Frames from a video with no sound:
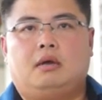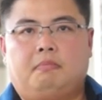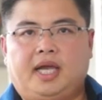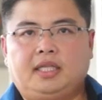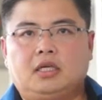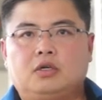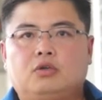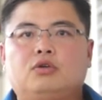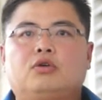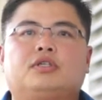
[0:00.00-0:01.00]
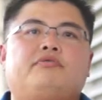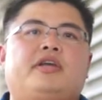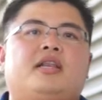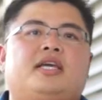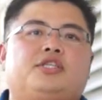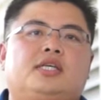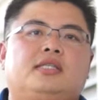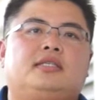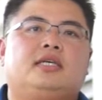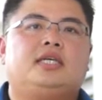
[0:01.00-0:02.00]
Blood glucose
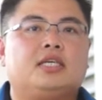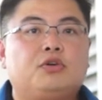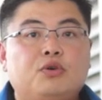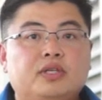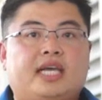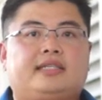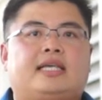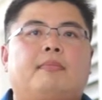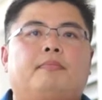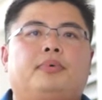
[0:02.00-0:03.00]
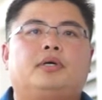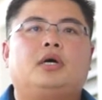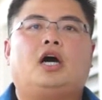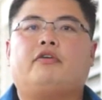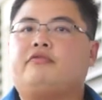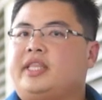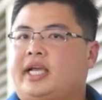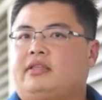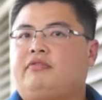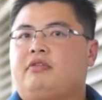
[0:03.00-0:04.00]
regulations is a good example of
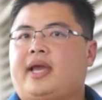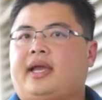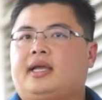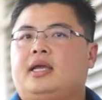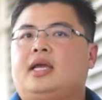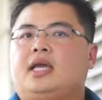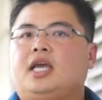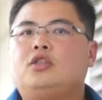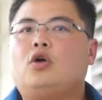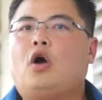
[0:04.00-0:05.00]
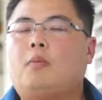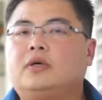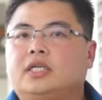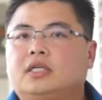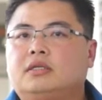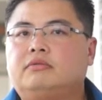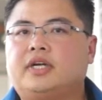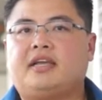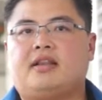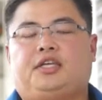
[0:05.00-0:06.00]
negative feedback in hormonal
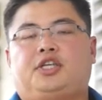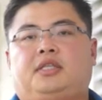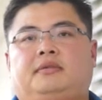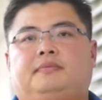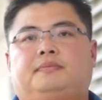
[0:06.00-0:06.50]
regulation.